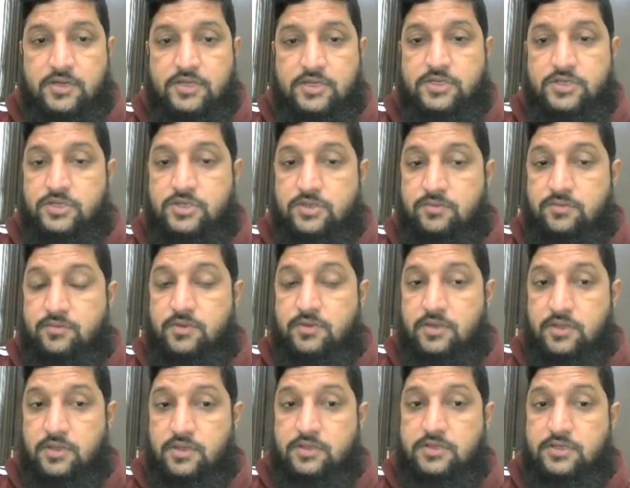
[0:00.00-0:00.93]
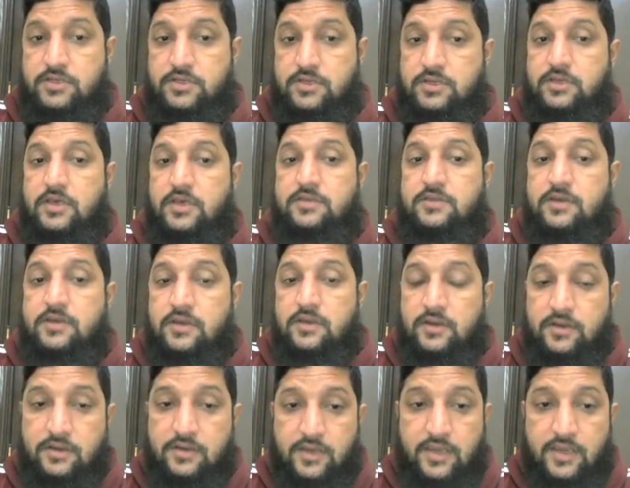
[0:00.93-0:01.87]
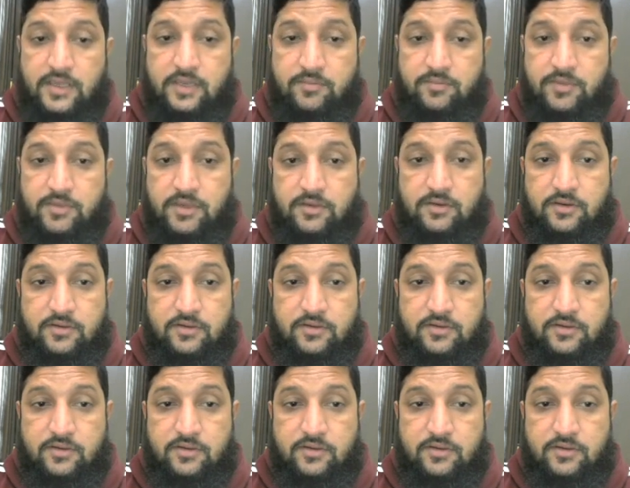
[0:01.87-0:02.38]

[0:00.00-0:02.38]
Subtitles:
It has a dynamic